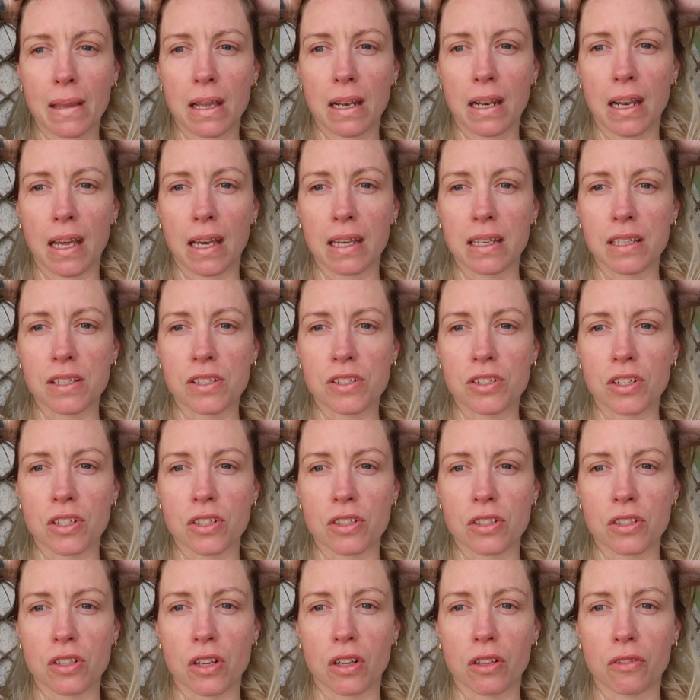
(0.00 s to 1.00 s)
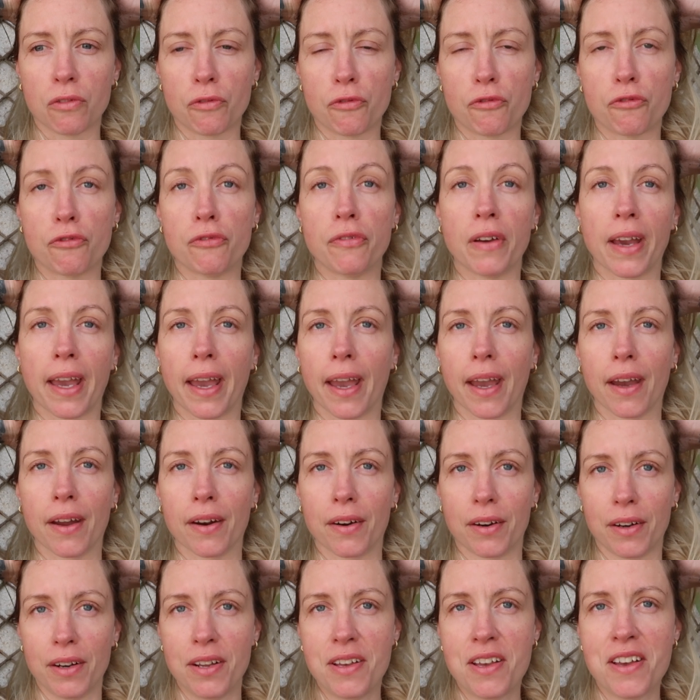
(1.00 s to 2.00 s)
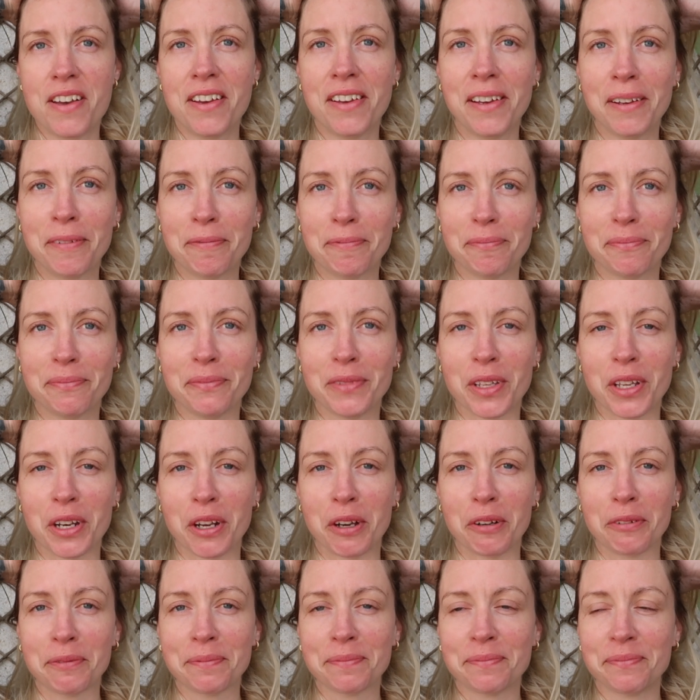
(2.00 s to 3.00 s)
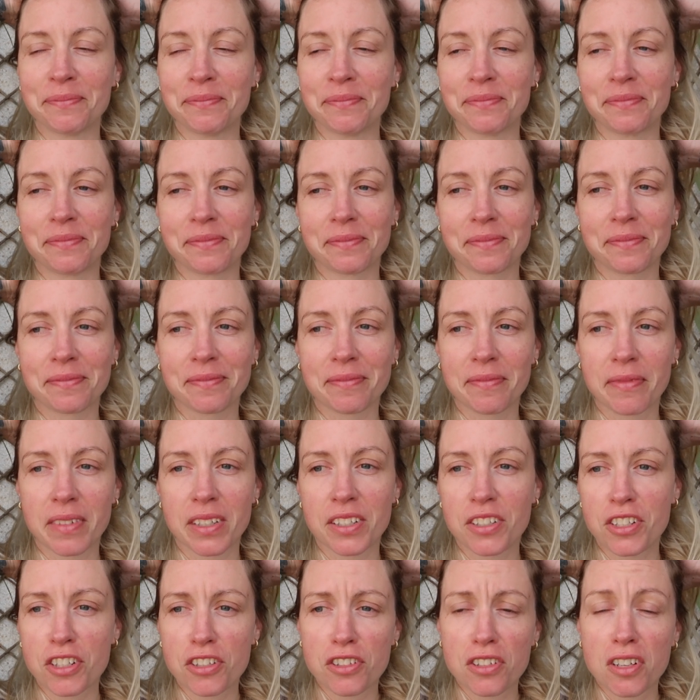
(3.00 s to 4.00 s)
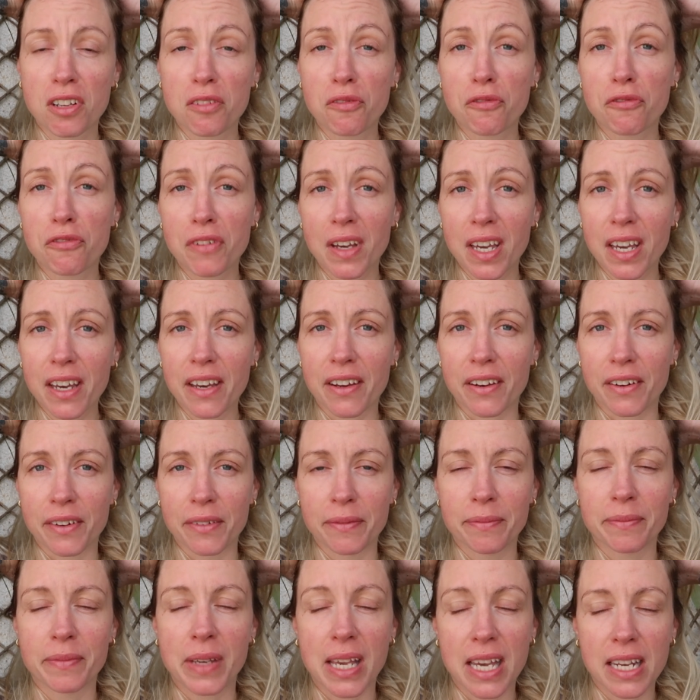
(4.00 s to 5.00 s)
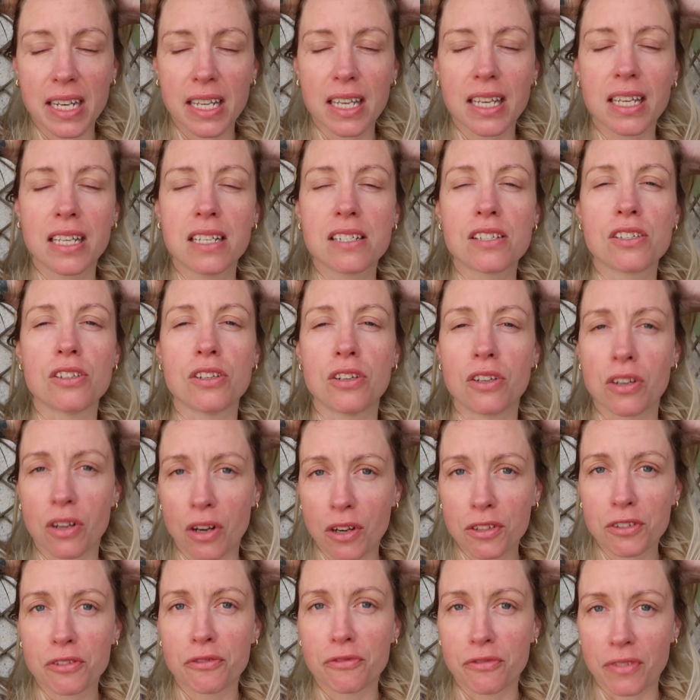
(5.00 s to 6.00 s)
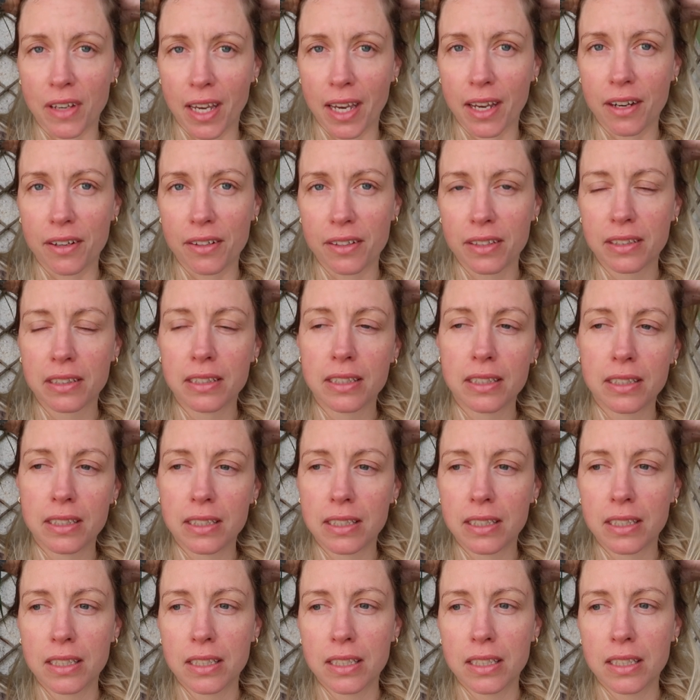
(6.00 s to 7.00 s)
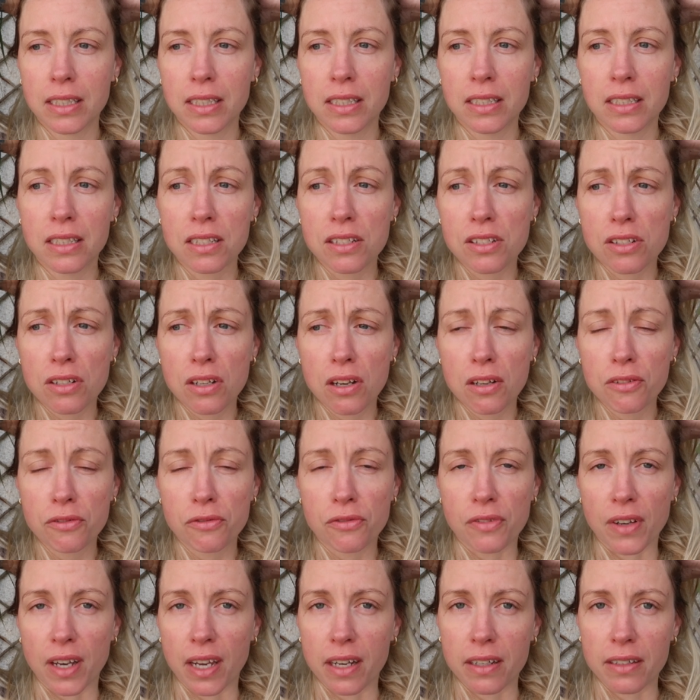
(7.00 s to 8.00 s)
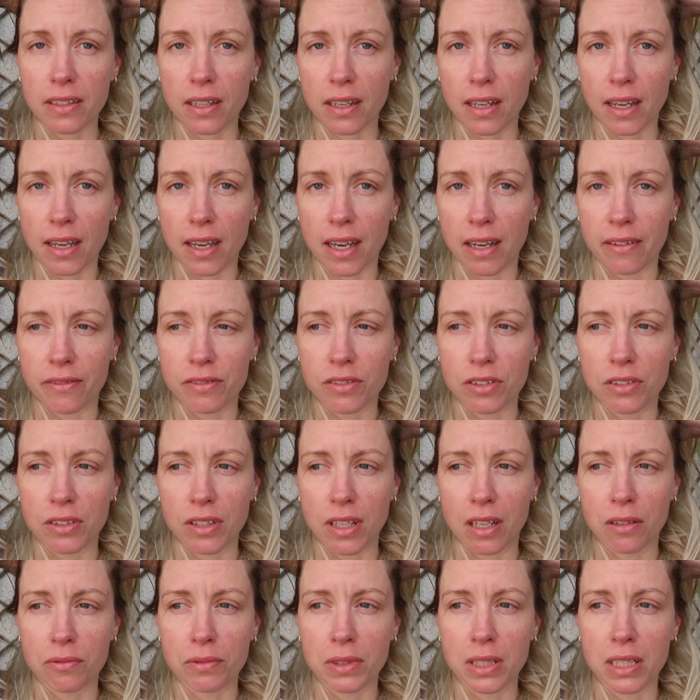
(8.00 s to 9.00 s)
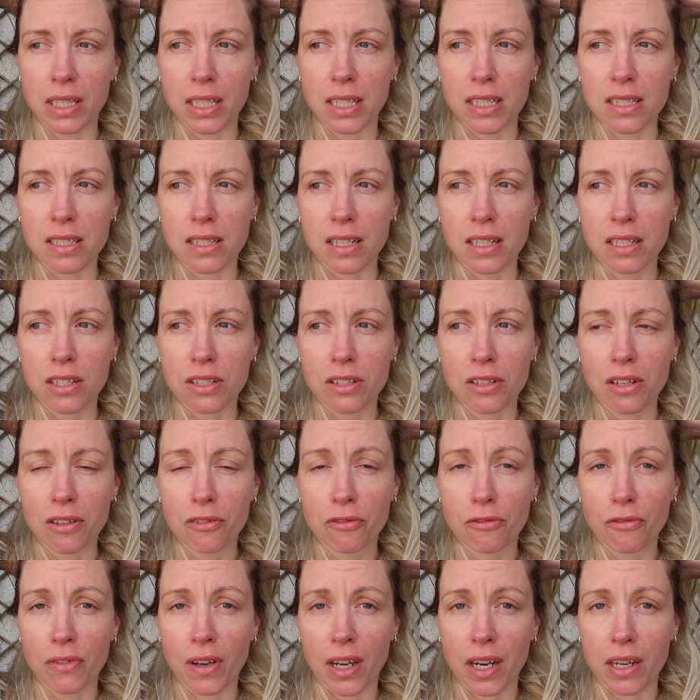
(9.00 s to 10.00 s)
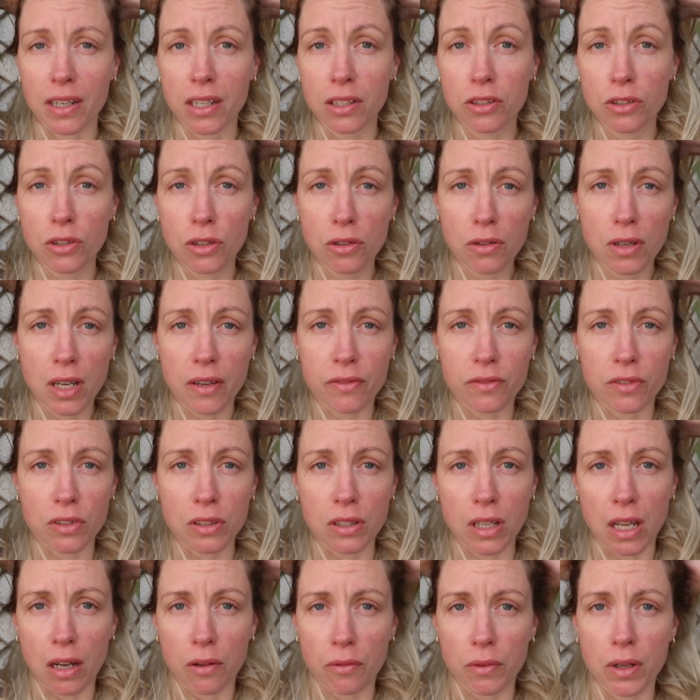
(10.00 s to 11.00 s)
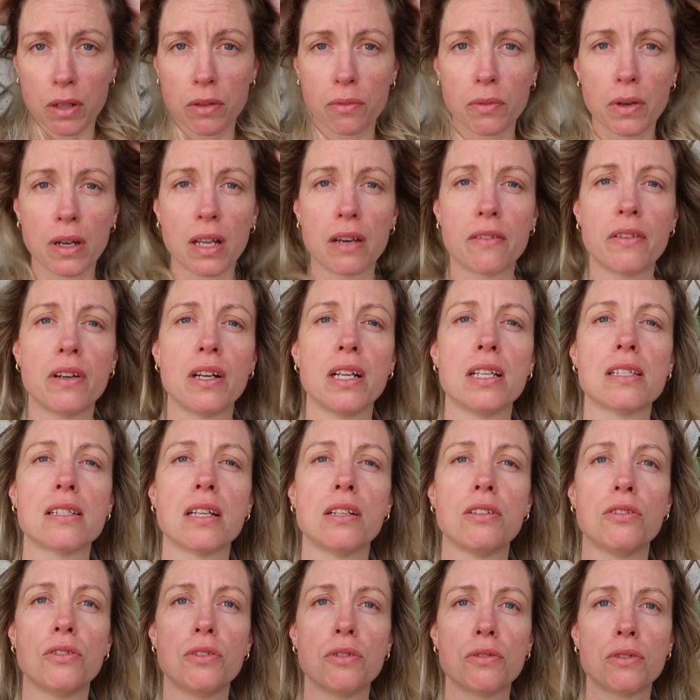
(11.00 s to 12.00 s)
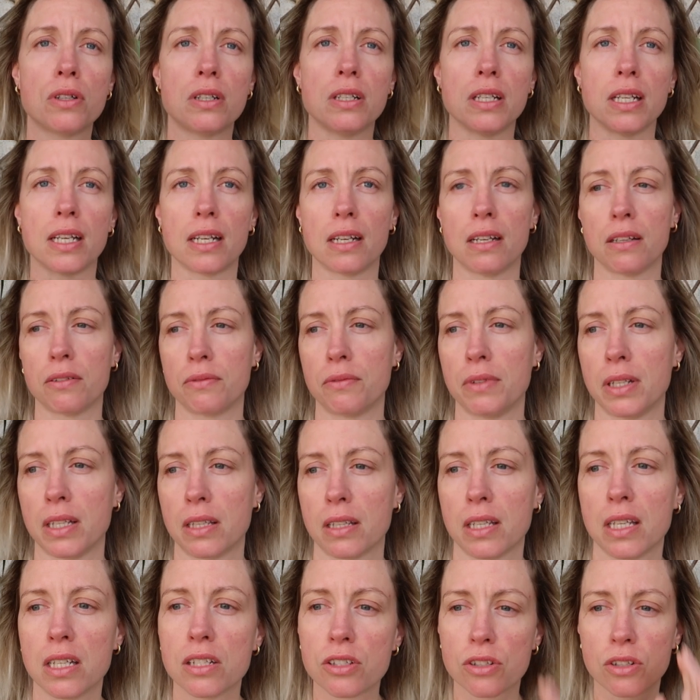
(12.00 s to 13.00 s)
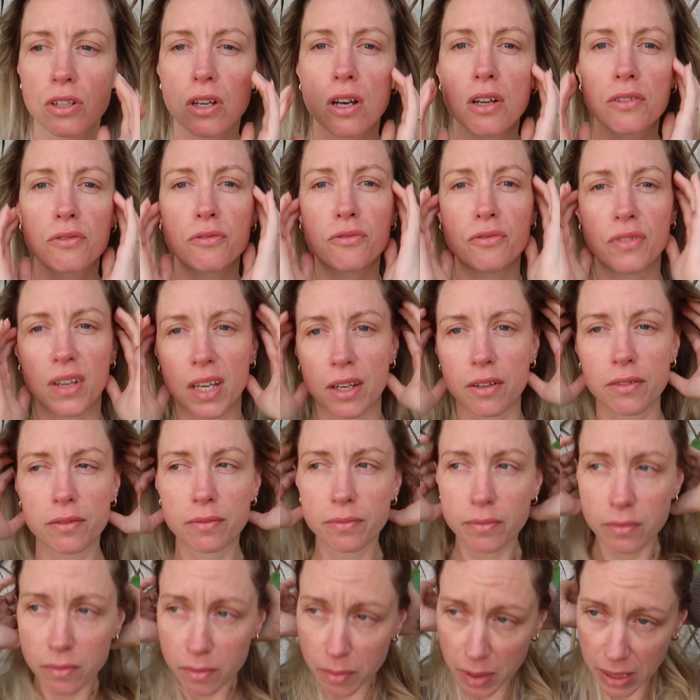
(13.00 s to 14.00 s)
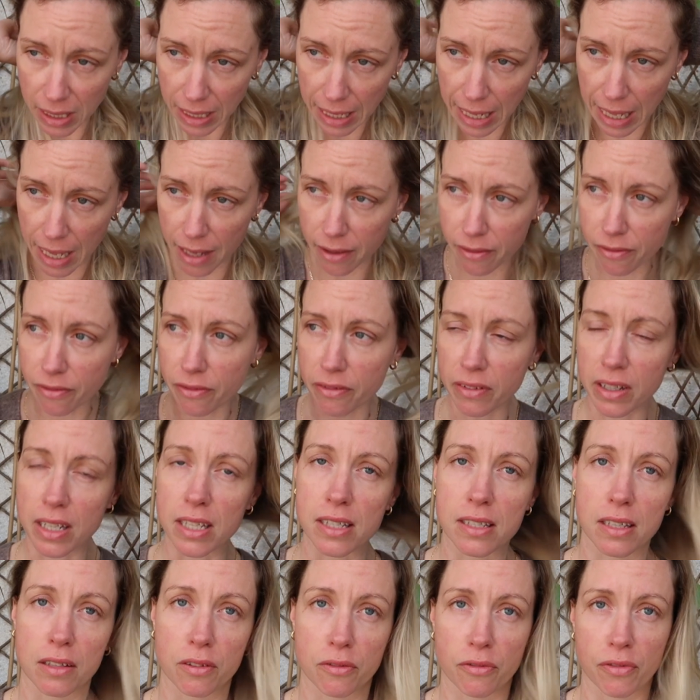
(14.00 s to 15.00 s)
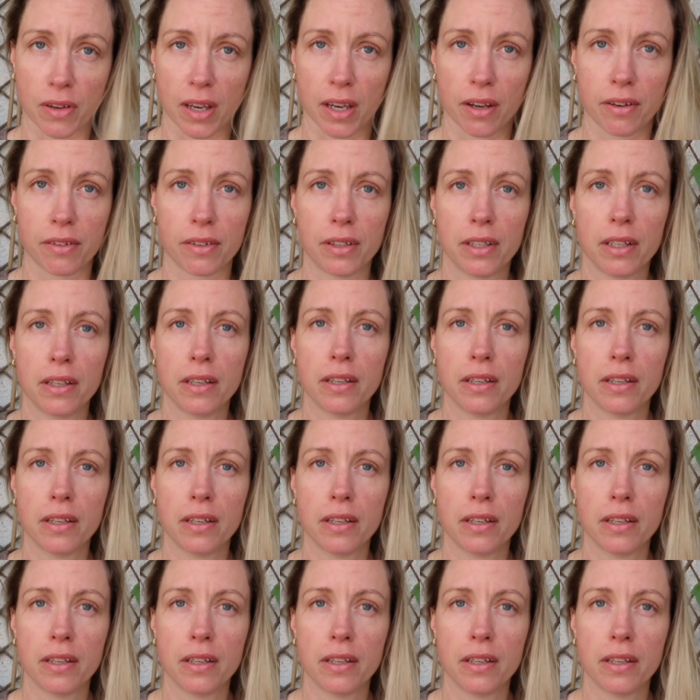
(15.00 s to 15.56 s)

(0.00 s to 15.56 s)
like it's just not fair. You know? It's just not fair. And it's not fair. It's not fair that I have to deal with this. And it's not fair that you have to deal with whatever it is that you are dealing with. It's not fair. But life isn't fair.